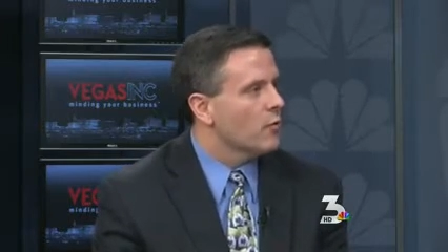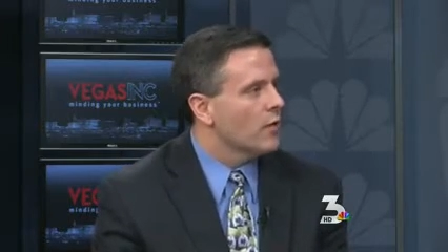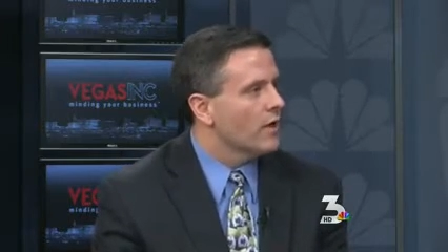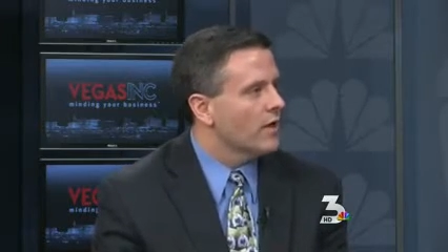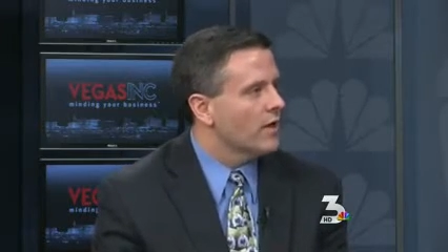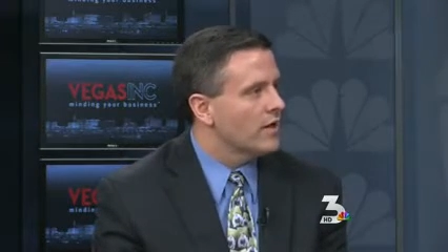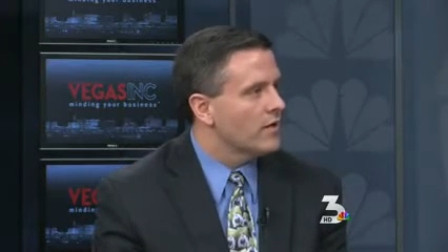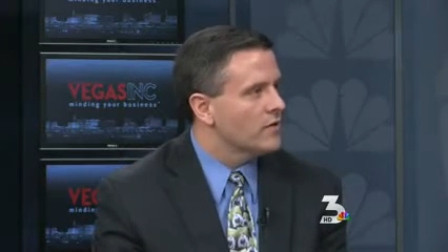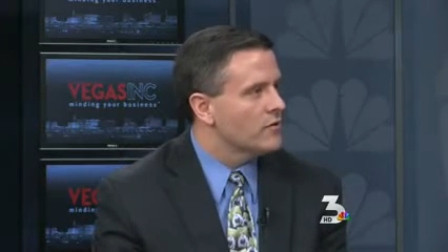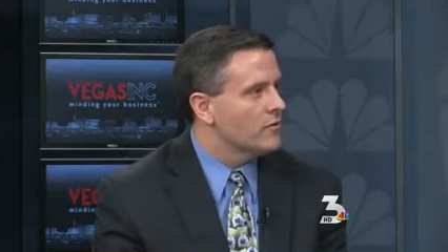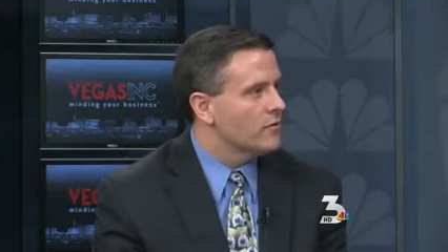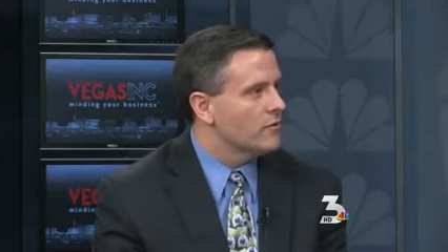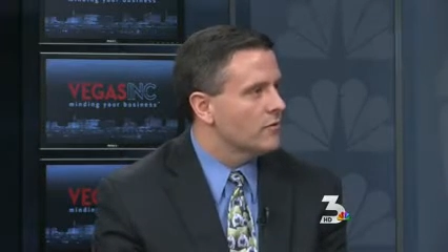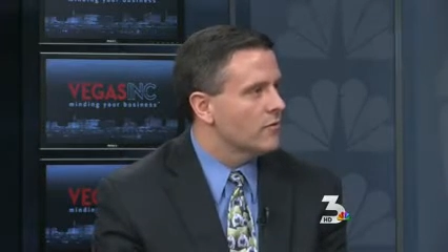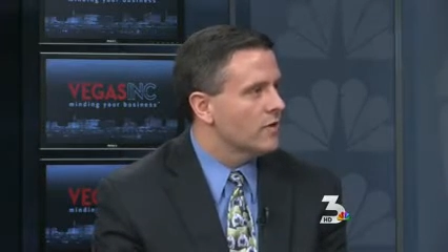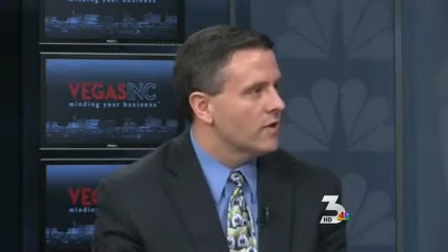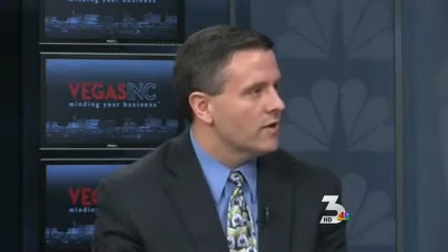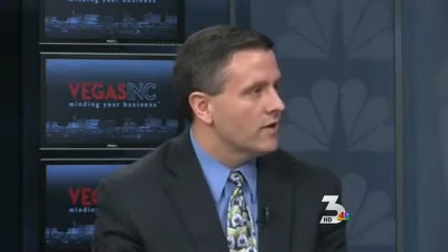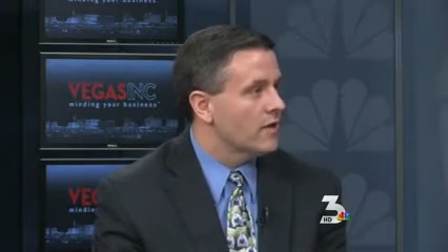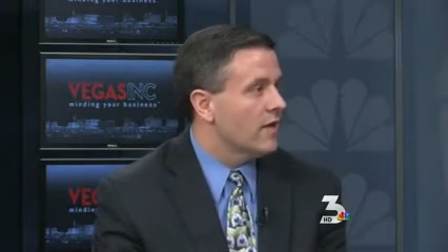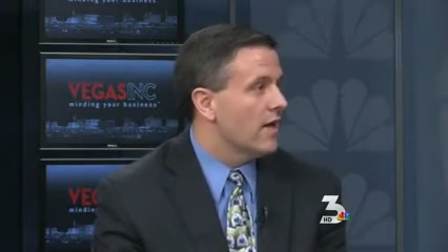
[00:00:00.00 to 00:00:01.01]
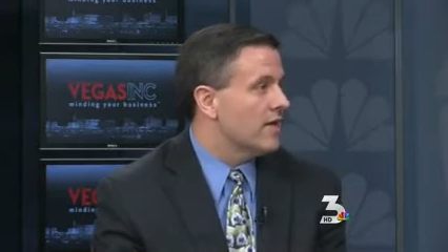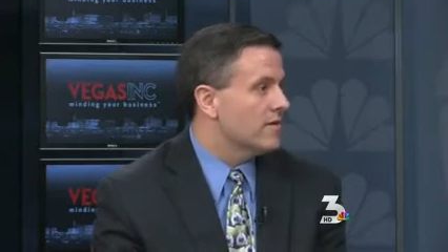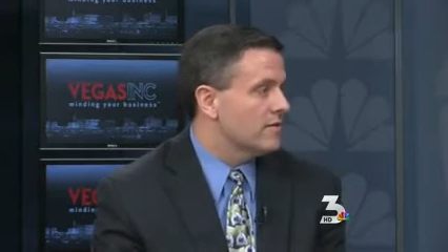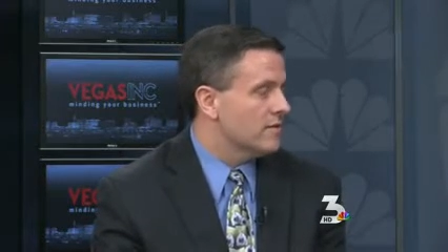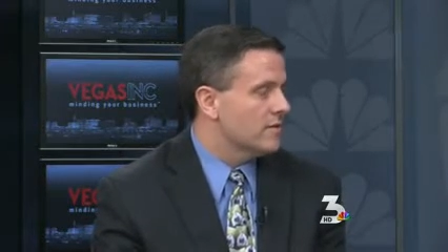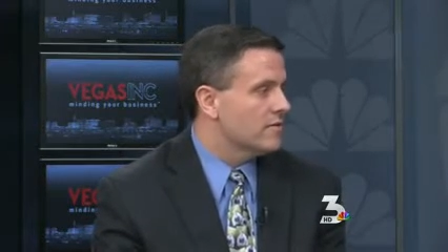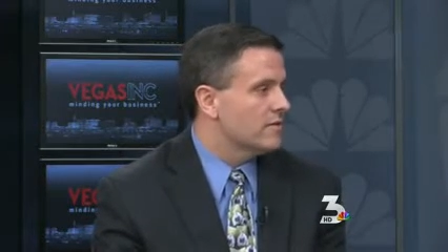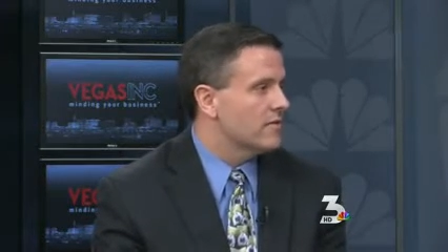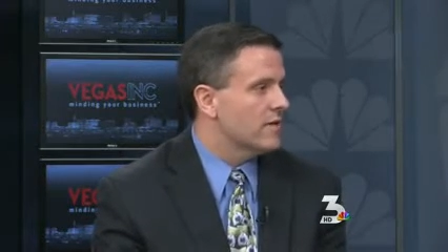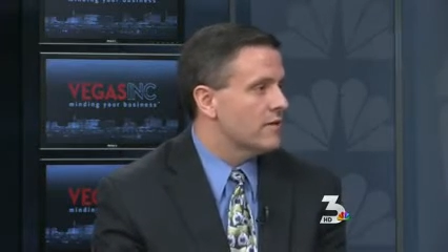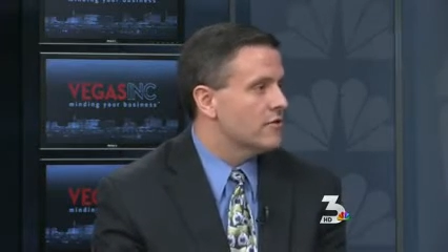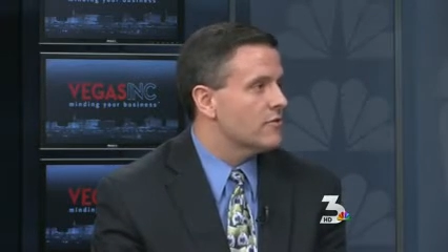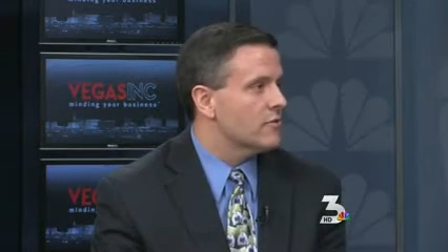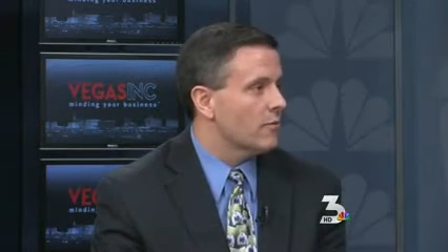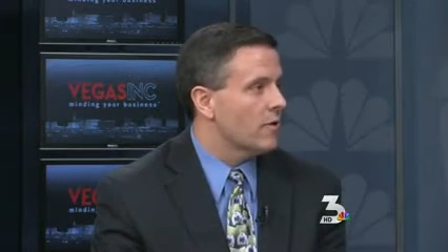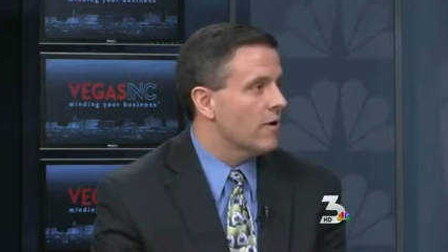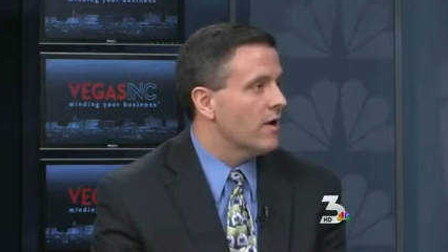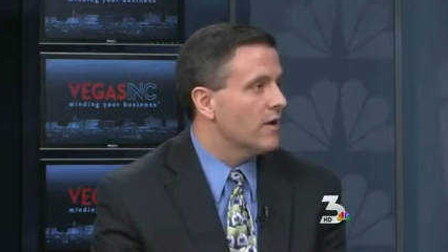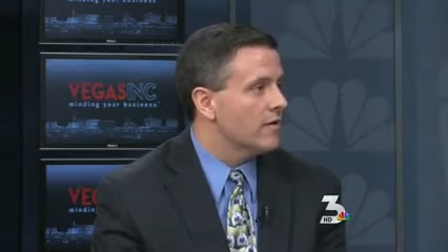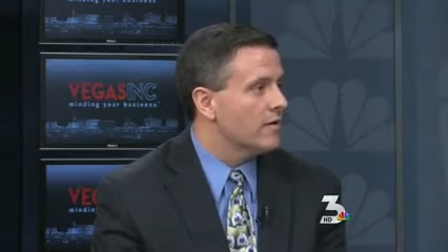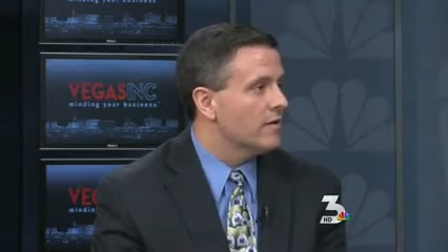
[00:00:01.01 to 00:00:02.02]
bringing into classes
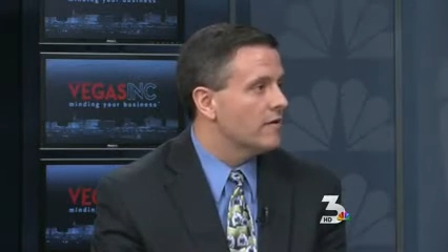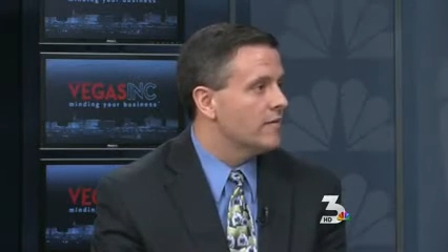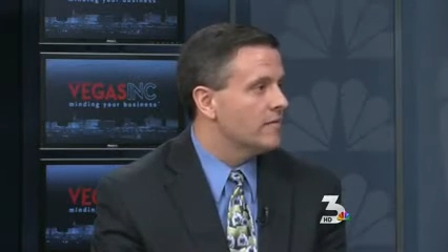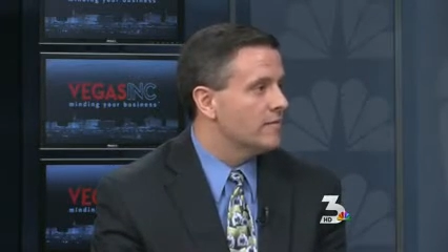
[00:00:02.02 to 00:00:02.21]
nationwide.